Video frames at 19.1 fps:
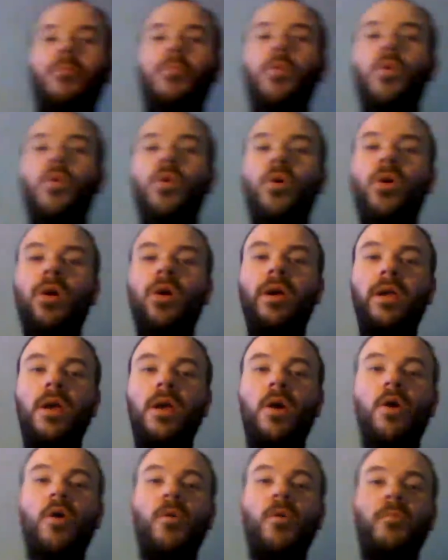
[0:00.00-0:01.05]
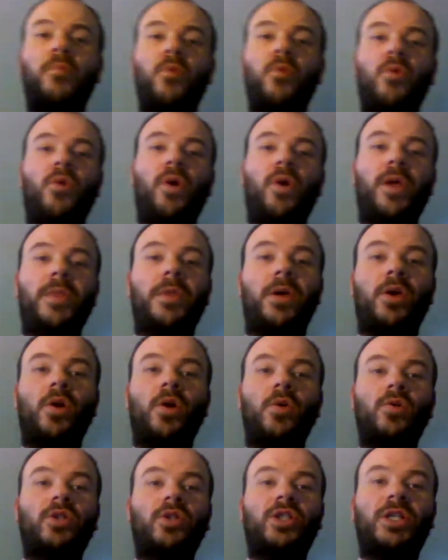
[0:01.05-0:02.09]
boy, oh boy, the
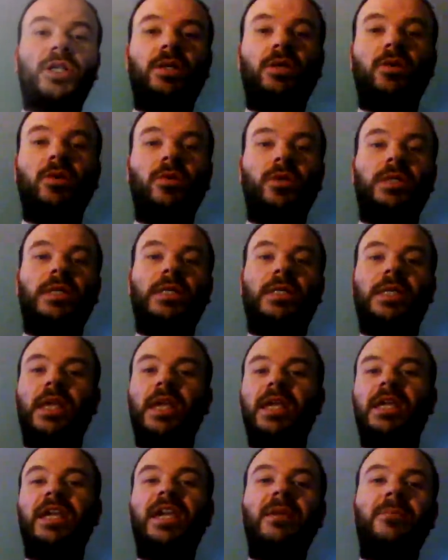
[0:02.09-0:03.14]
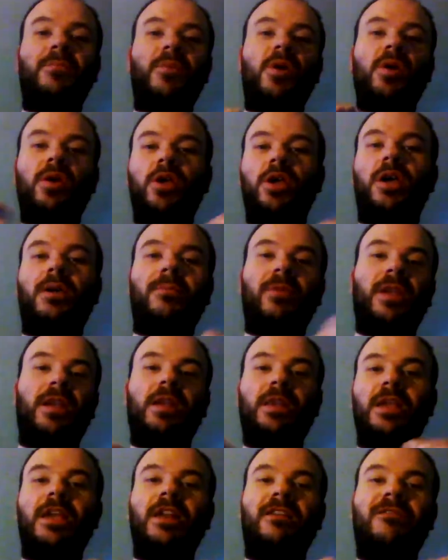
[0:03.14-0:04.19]
coaching news is they keep on coming
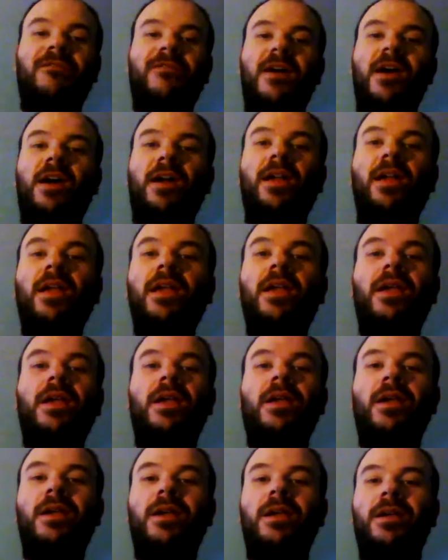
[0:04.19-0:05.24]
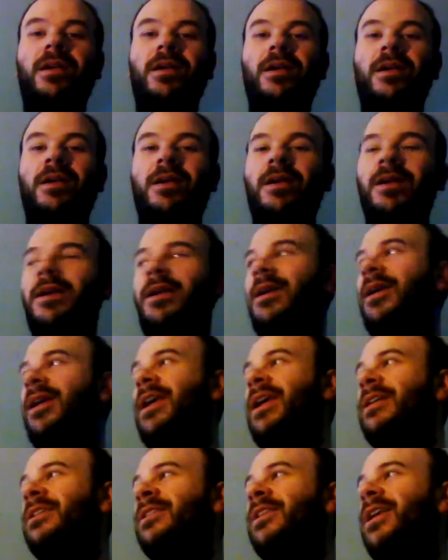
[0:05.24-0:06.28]
in the NFL.
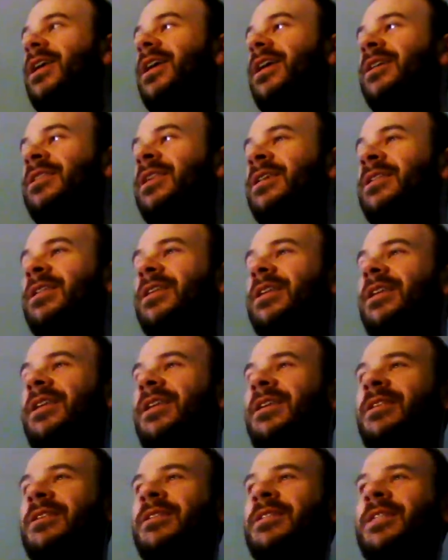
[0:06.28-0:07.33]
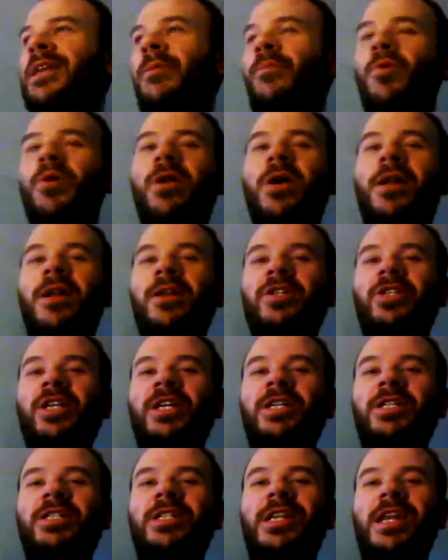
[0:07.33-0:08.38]
Is this someone ought to
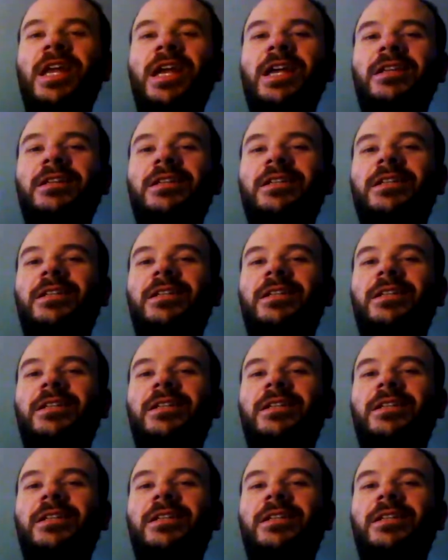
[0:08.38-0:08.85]
change the name